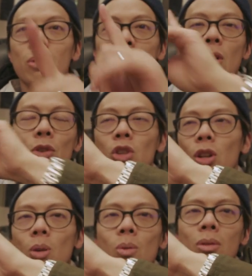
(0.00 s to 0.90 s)
Not
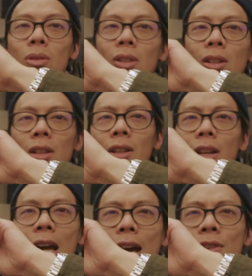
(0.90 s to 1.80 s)
you.
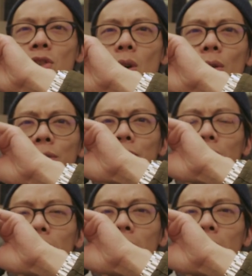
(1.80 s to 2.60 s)
Hands off.